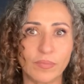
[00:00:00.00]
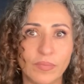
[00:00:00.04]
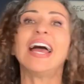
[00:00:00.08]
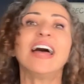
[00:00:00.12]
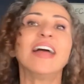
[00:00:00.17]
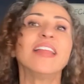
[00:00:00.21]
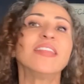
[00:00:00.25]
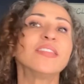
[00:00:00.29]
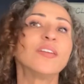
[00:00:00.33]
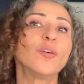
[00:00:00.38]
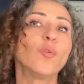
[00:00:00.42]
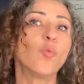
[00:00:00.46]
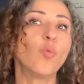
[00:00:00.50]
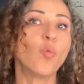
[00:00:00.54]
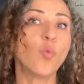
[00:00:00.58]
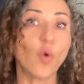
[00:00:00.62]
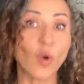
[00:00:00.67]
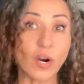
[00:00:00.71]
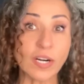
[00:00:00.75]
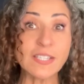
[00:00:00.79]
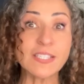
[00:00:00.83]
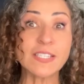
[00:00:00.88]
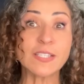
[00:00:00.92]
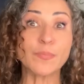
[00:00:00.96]
And the
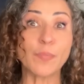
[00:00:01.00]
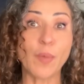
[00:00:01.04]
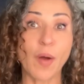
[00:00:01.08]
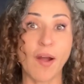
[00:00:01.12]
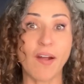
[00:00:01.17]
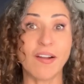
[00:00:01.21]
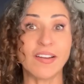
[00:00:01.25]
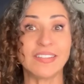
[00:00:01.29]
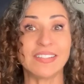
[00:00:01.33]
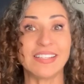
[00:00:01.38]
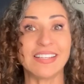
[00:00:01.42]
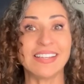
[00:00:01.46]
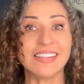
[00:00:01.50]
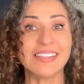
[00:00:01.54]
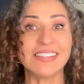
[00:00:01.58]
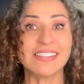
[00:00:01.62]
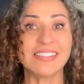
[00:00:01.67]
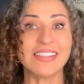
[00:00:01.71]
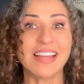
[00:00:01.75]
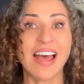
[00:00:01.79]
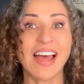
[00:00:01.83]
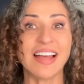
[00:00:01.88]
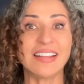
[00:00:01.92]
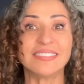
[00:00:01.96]
worst part is
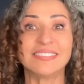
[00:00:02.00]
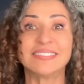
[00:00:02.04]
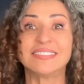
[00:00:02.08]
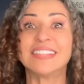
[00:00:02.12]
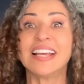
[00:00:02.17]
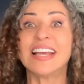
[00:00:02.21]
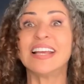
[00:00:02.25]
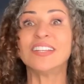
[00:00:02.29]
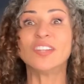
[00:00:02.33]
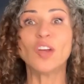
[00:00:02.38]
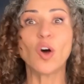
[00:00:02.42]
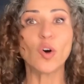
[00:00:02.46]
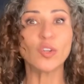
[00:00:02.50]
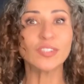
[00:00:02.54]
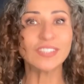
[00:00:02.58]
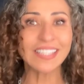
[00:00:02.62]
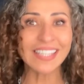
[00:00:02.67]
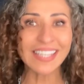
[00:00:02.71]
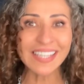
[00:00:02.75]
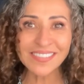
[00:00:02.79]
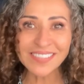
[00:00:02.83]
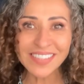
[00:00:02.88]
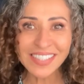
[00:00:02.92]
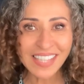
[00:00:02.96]
that they don't
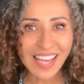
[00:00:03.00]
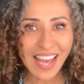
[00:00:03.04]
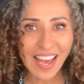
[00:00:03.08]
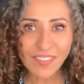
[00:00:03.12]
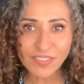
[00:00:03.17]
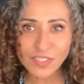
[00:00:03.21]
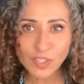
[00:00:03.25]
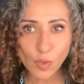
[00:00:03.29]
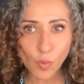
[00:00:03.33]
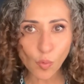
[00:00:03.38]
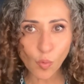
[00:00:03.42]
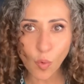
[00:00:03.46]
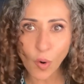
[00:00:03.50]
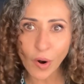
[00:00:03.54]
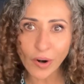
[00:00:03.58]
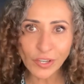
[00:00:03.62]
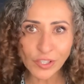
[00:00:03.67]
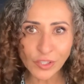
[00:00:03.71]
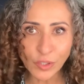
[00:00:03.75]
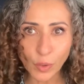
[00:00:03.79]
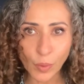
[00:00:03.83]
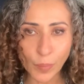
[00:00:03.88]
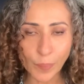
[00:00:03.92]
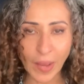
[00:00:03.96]
even have to
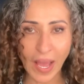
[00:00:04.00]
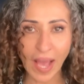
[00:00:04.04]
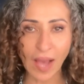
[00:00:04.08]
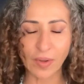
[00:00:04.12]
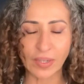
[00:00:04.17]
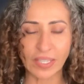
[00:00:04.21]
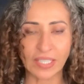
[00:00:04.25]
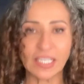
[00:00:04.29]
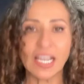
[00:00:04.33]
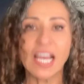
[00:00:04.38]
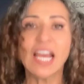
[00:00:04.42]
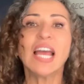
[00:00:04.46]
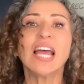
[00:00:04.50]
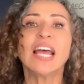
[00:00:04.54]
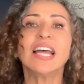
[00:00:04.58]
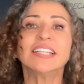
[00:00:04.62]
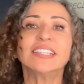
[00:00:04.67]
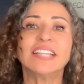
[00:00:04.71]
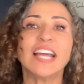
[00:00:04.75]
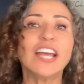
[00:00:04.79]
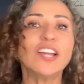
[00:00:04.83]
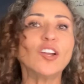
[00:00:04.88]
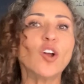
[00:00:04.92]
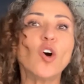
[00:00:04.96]
warn you about it.
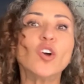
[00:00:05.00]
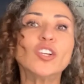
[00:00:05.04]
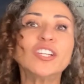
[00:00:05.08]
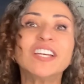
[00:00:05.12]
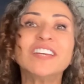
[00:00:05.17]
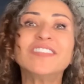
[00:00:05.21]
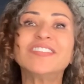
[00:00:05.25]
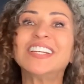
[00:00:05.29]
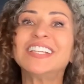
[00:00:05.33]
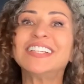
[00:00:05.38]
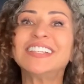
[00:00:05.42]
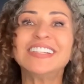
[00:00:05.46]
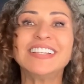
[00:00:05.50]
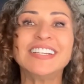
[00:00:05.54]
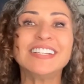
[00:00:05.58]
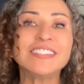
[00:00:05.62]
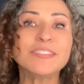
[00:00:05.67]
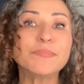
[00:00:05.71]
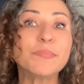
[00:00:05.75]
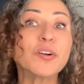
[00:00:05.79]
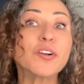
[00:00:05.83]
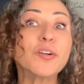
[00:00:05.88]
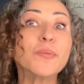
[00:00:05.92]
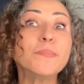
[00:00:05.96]
They don't even
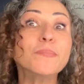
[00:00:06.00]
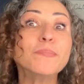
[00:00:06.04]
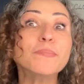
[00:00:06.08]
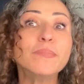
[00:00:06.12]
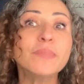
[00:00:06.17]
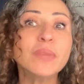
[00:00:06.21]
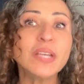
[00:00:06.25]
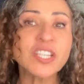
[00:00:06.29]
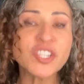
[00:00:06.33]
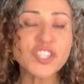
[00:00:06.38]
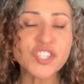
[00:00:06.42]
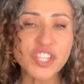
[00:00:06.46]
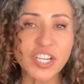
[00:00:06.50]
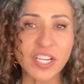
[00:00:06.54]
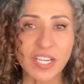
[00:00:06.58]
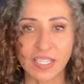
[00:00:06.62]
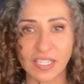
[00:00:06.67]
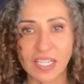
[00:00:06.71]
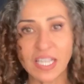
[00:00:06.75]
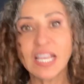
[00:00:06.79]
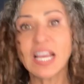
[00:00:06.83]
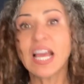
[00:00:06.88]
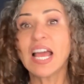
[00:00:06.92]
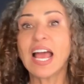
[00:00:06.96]
need
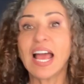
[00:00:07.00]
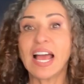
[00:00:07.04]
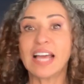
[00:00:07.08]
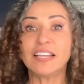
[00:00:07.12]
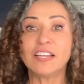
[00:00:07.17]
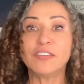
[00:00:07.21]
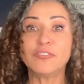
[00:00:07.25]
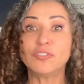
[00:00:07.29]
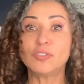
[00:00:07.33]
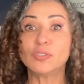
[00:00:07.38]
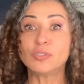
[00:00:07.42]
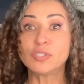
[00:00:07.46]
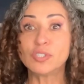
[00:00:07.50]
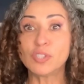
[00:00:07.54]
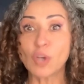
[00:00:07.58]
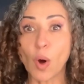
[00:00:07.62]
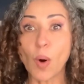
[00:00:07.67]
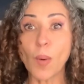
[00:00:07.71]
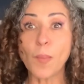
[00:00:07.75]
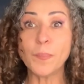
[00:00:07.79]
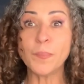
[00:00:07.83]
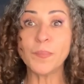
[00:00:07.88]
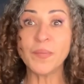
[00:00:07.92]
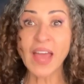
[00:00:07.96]
permission. And if you
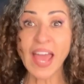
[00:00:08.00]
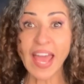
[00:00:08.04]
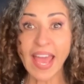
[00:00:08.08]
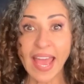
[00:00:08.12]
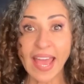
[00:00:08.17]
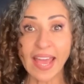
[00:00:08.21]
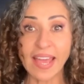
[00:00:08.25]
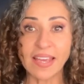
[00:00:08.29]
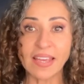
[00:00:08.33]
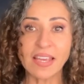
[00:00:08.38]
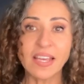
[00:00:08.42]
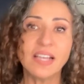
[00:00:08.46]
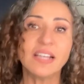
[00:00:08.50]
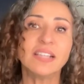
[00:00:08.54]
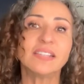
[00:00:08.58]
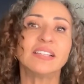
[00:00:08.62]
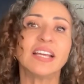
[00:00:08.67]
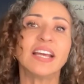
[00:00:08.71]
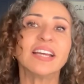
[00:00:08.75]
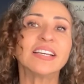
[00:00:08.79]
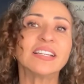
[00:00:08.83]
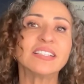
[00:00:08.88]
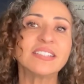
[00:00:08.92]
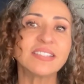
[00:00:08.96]
don't pay,
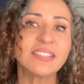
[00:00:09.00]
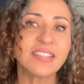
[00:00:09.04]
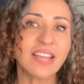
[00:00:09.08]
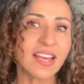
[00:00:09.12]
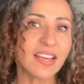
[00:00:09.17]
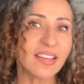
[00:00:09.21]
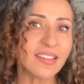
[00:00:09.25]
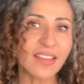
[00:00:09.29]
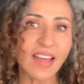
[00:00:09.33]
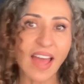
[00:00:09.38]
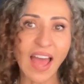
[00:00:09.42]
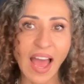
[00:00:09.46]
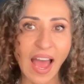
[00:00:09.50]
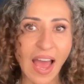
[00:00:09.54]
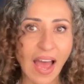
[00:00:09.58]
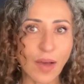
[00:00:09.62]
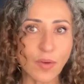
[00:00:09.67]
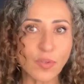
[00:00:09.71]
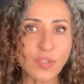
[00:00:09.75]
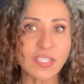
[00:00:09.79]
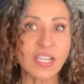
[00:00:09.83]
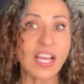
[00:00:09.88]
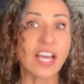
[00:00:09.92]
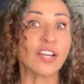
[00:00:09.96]
they can take the
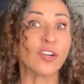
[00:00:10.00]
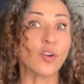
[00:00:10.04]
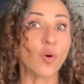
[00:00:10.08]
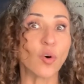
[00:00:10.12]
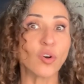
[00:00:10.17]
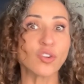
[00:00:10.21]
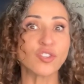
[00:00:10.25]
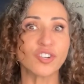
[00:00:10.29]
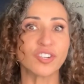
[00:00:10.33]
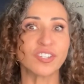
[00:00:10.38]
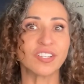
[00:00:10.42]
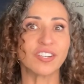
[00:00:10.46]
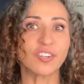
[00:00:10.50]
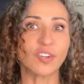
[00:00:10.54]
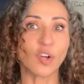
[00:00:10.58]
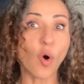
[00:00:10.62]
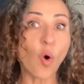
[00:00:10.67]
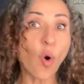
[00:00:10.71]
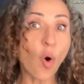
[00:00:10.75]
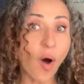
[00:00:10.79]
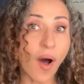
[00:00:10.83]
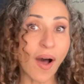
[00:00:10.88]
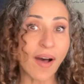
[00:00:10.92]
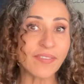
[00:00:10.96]
house and auction it
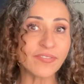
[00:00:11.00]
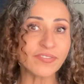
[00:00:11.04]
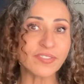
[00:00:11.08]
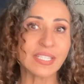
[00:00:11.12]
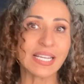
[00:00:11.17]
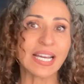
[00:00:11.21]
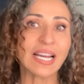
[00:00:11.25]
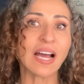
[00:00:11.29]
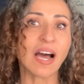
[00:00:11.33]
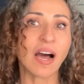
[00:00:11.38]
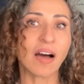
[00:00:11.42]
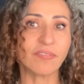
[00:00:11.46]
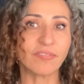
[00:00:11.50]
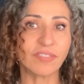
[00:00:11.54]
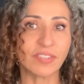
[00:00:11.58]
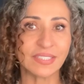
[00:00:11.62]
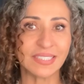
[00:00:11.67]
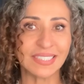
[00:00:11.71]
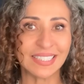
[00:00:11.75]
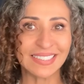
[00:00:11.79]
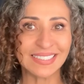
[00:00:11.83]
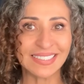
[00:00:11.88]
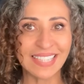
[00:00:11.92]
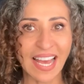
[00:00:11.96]
off to cover
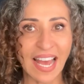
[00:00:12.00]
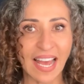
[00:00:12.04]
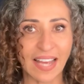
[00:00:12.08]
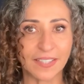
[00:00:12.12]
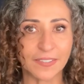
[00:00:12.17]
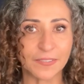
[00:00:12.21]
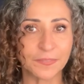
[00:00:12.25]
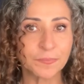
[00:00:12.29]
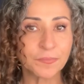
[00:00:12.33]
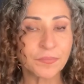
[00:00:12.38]
the debt.